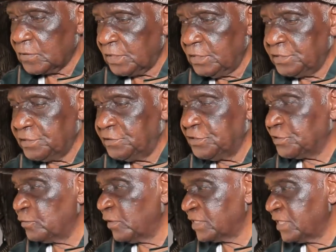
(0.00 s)
His
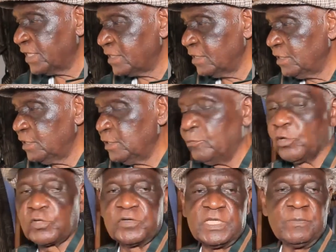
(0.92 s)
reason was that he
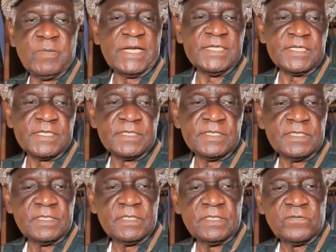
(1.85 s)
borrowed the money
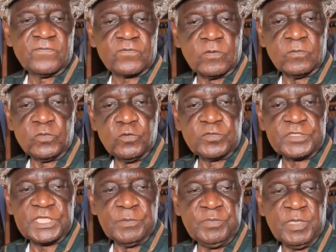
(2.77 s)
from
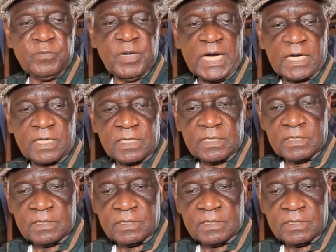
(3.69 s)
UCB Bank,